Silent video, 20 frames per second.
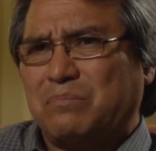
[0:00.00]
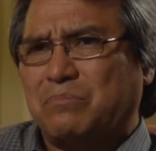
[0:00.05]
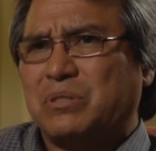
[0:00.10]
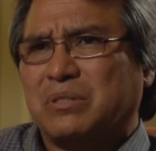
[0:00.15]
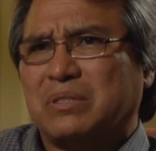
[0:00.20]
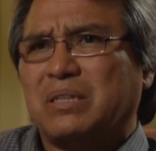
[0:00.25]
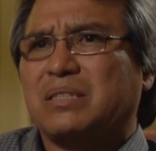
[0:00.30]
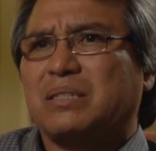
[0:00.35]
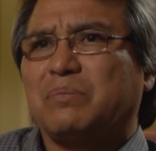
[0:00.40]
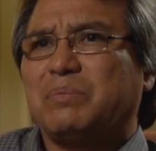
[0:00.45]

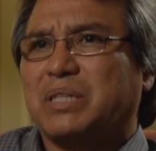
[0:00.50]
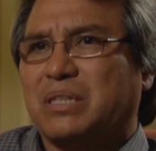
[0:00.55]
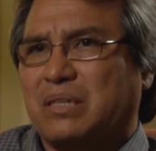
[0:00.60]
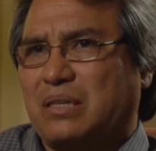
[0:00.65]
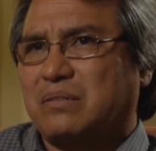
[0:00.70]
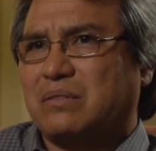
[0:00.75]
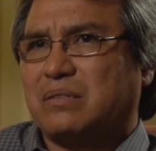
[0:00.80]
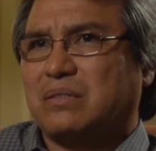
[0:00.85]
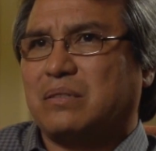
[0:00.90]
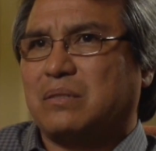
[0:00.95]
precisely
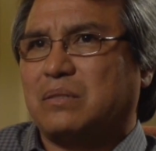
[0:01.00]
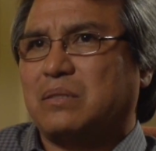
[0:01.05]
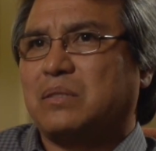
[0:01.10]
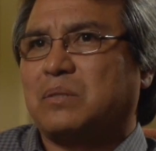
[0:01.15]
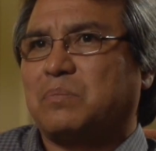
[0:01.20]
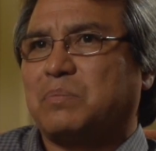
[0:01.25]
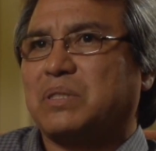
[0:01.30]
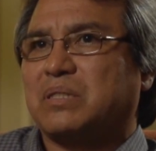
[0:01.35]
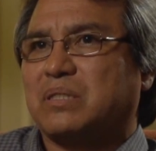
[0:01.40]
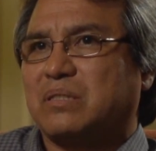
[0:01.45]
because of the
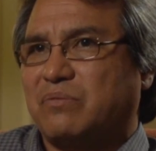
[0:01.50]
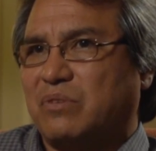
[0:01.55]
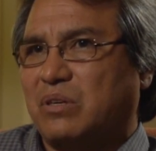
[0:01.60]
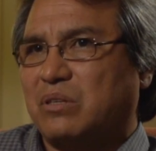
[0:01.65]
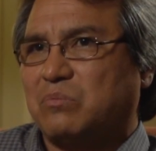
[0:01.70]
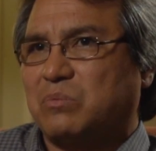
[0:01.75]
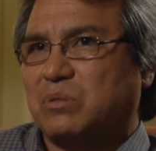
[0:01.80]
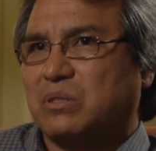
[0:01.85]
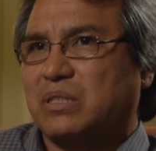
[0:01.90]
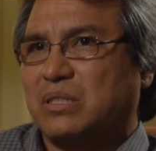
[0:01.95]
especially
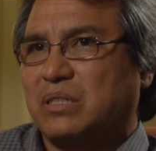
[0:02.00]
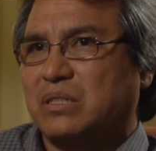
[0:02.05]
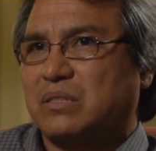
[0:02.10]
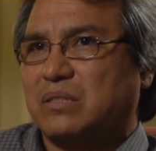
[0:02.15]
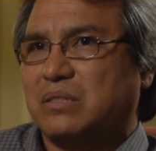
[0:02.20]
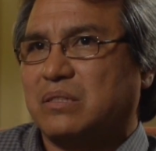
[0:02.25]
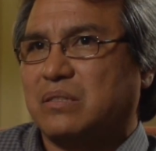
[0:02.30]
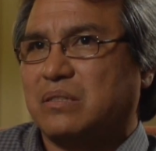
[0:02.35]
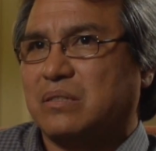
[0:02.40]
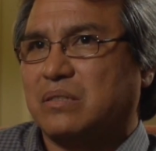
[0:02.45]
vulnerable
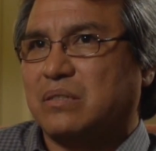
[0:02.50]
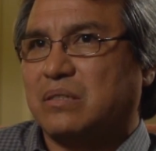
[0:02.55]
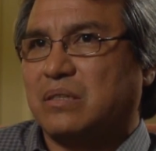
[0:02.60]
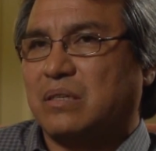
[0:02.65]
conditions